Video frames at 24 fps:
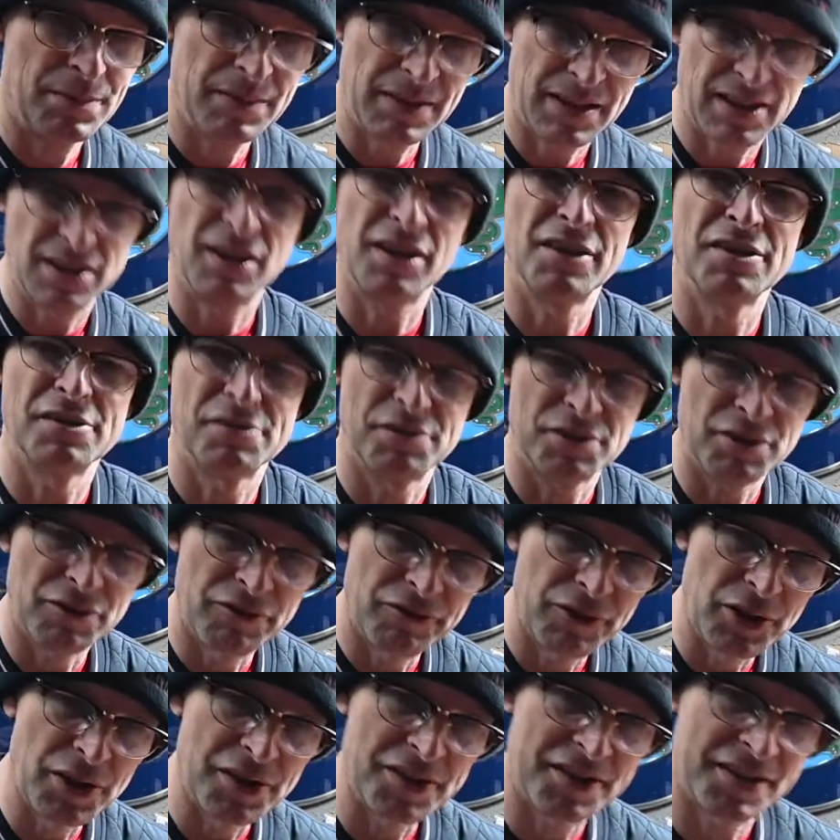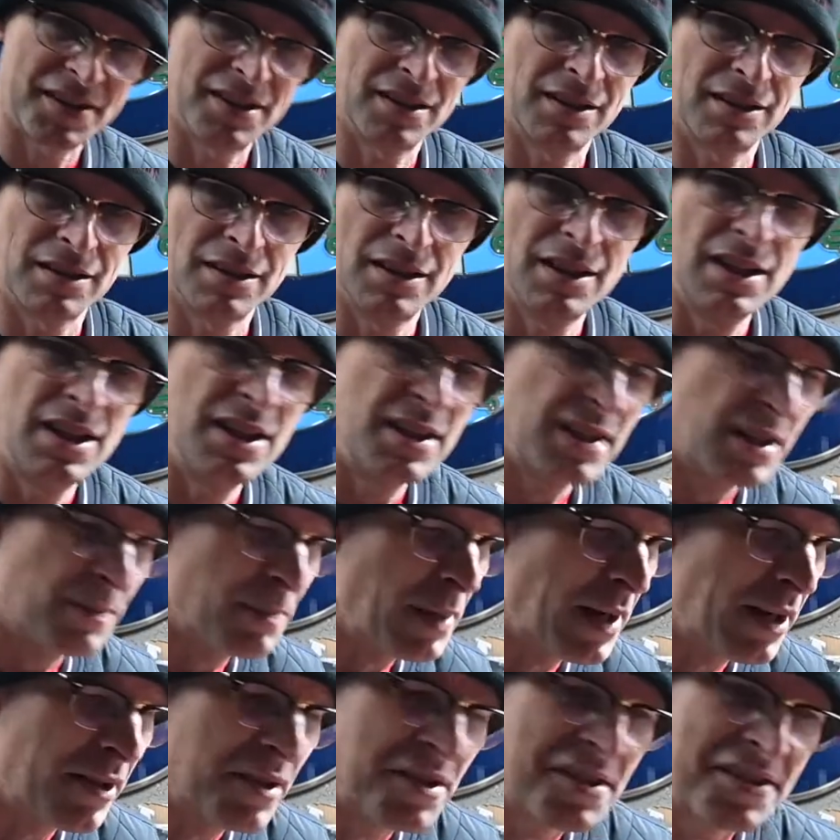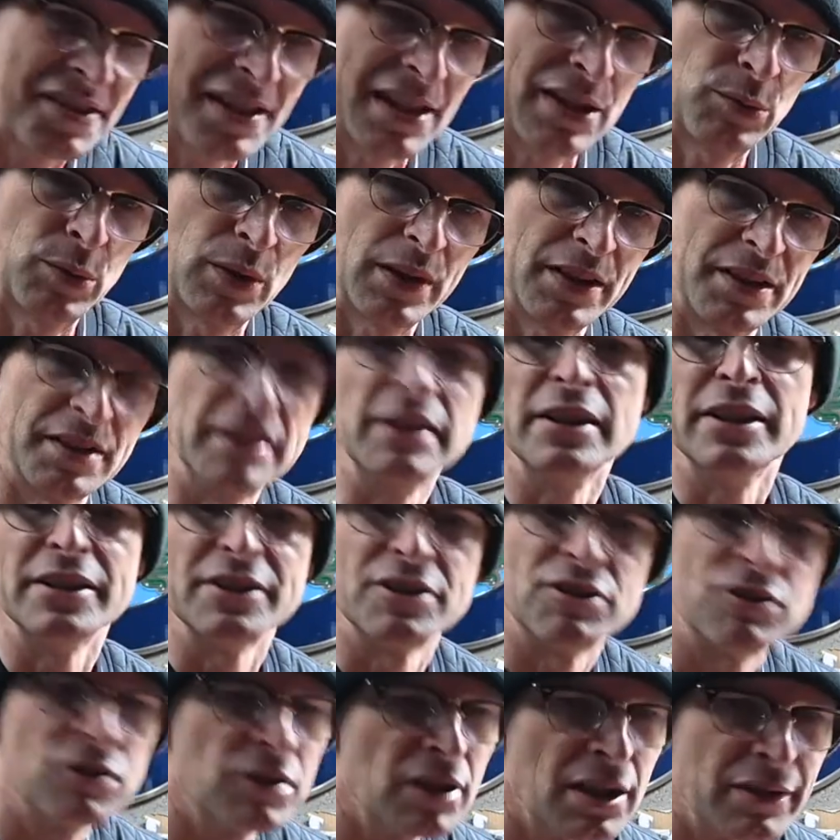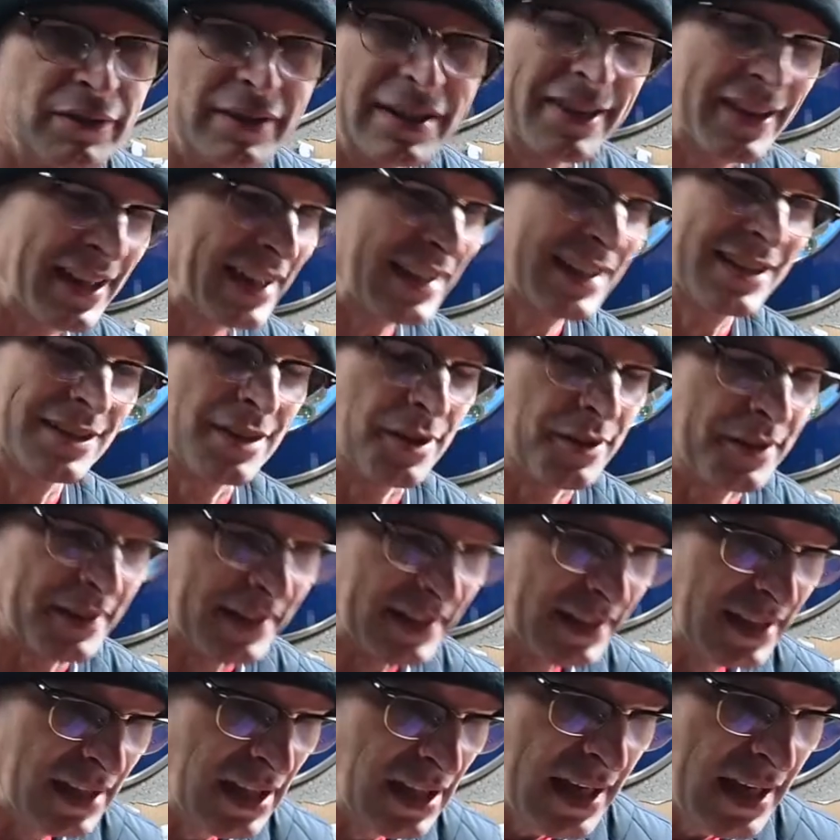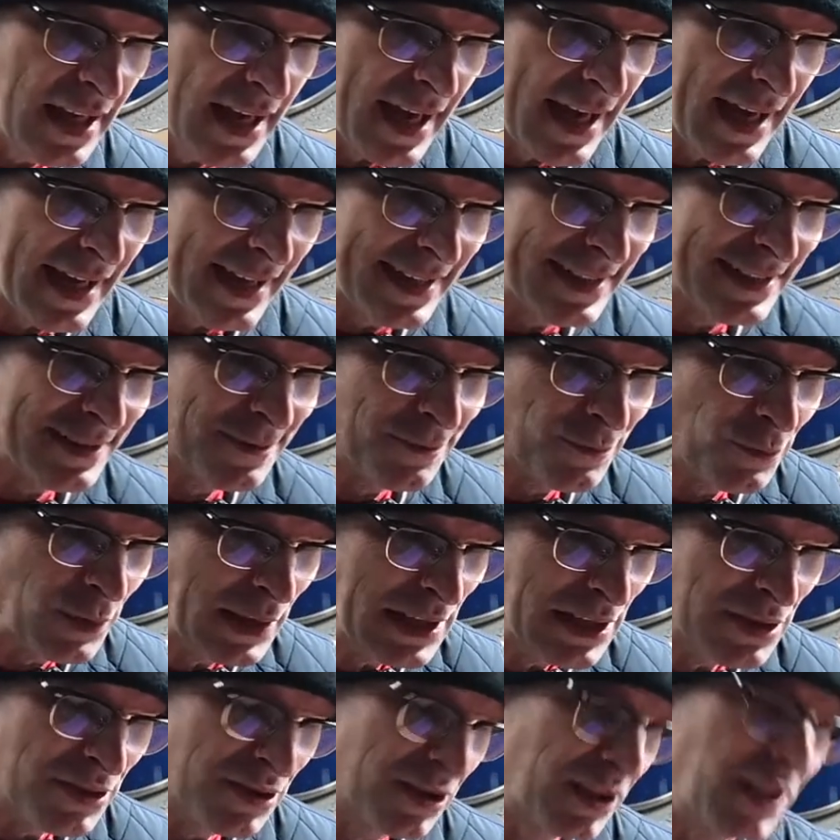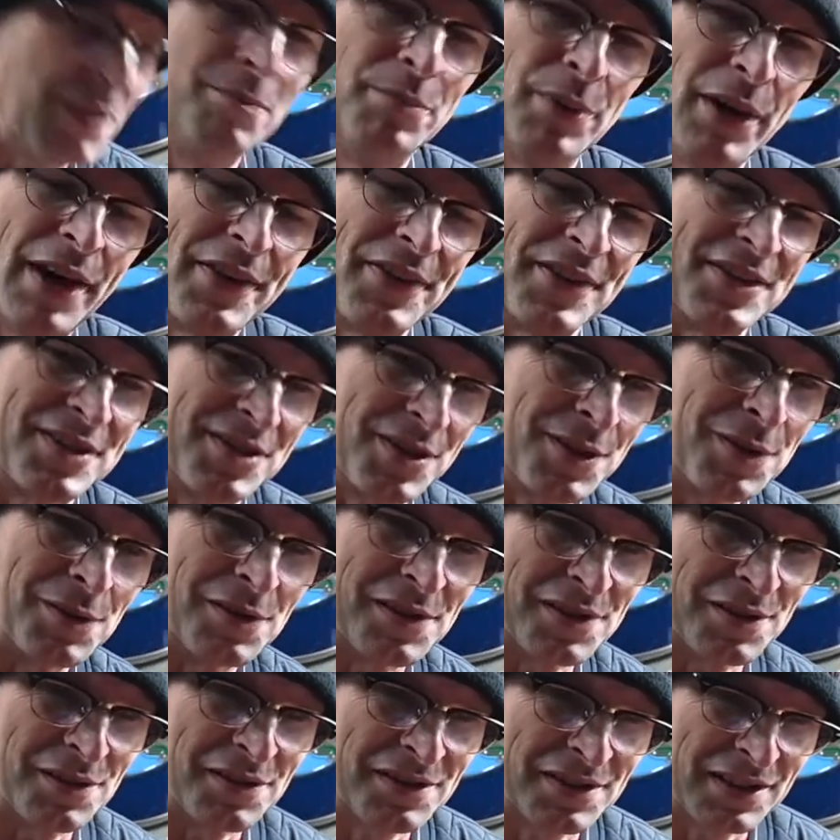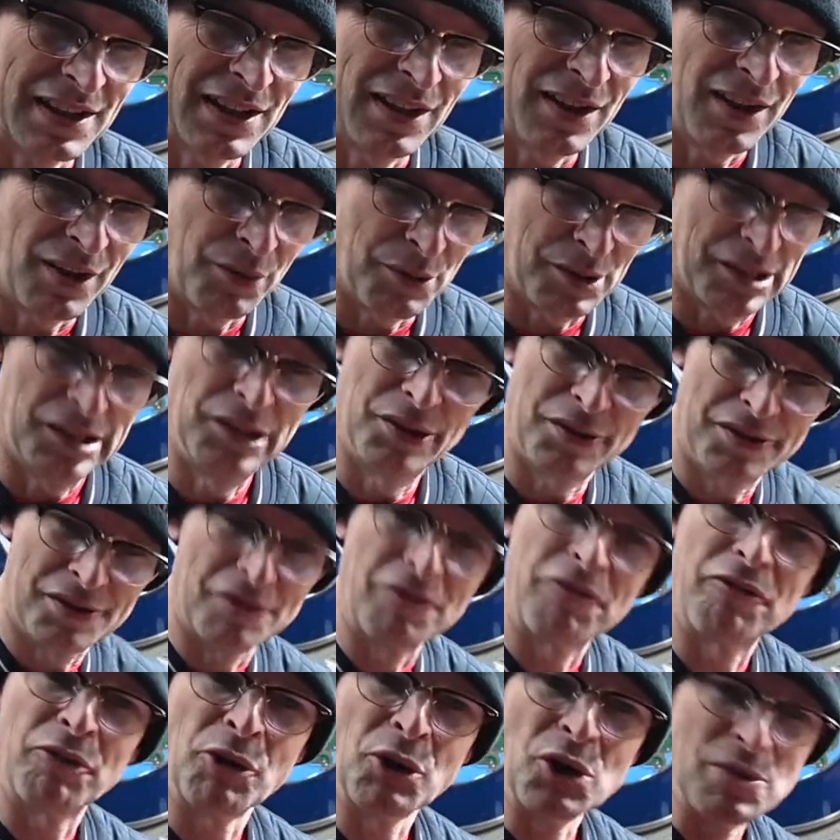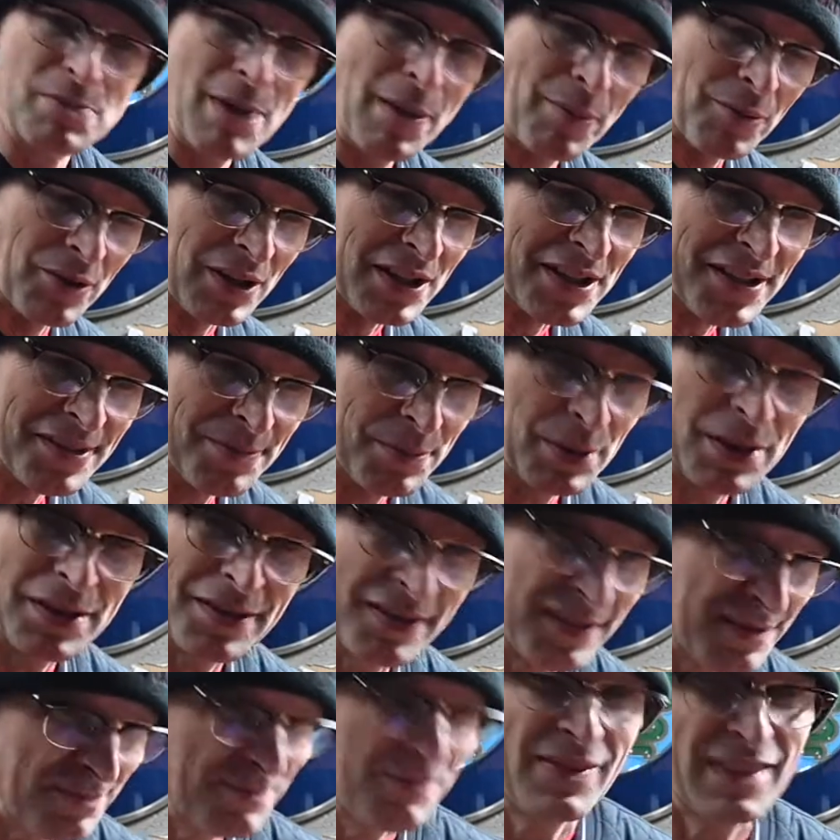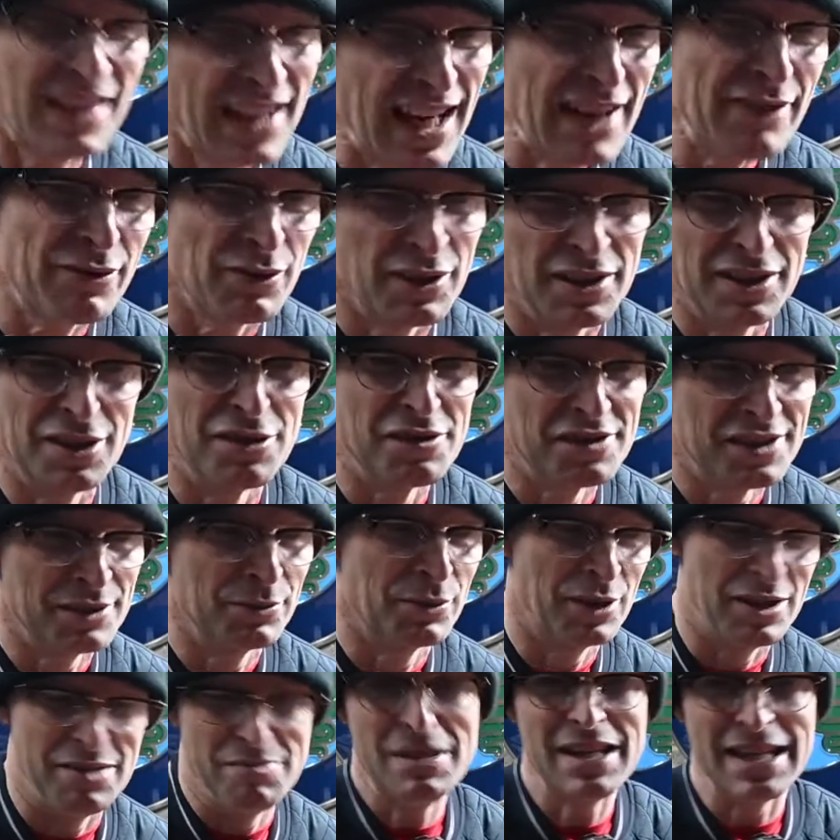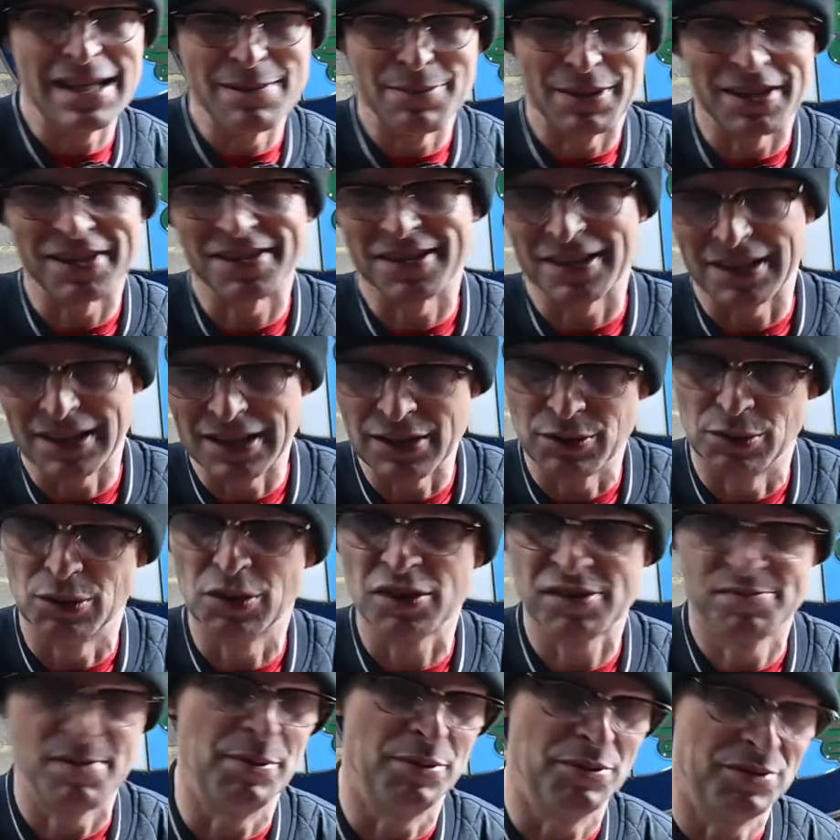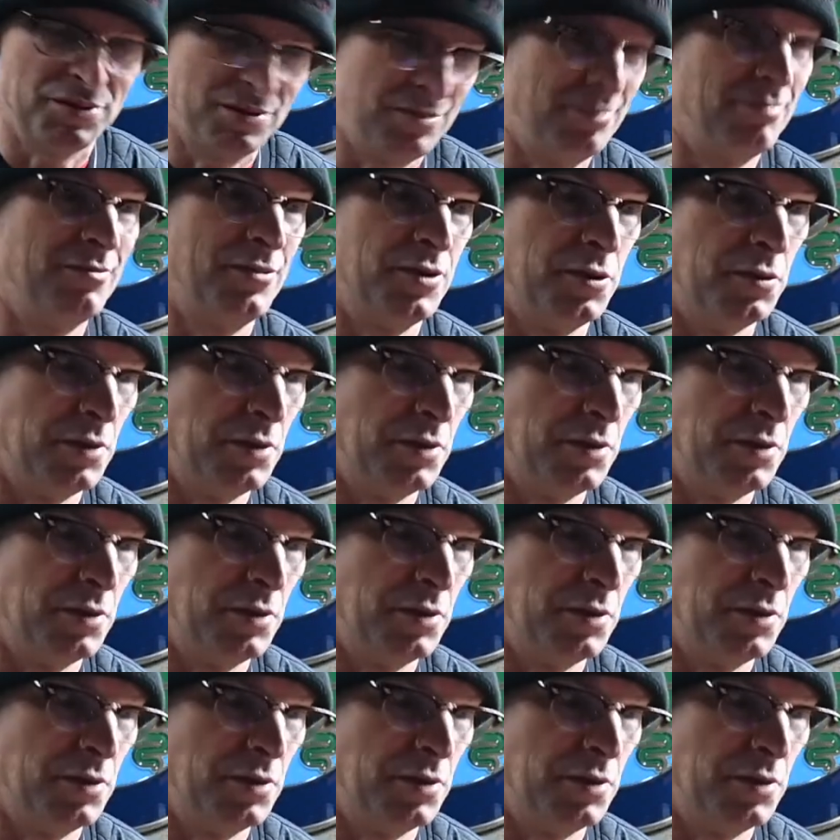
Cars, your first car, your parents had one, you learned to drive in it, that kind of thing. And when you combine the two, so it's a car with lots of fond memories, because everyone knows someone had a Mini basically, or lots of people do